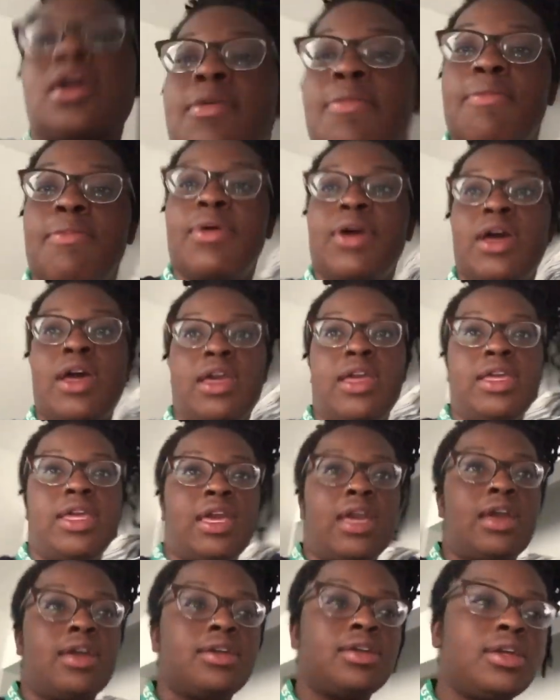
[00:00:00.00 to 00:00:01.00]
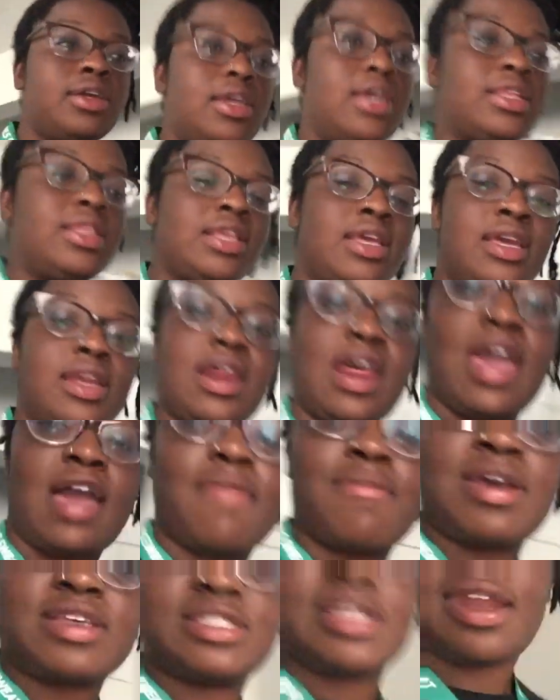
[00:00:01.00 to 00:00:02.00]
But yeah, and then I
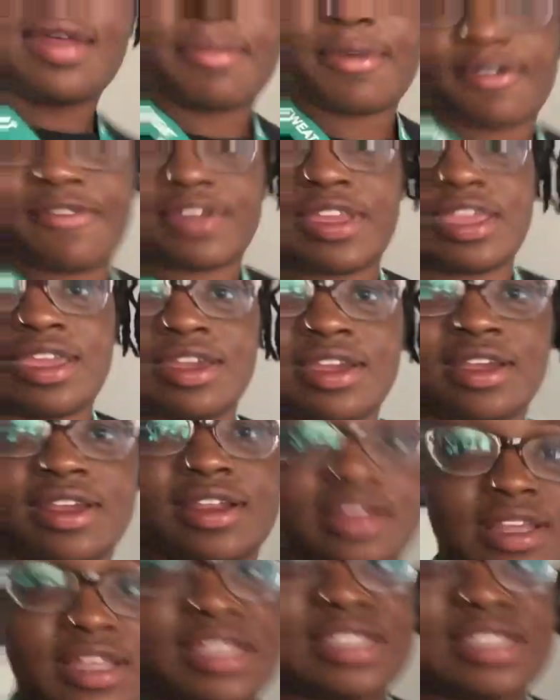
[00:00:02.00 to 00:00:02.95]
have my setup over here.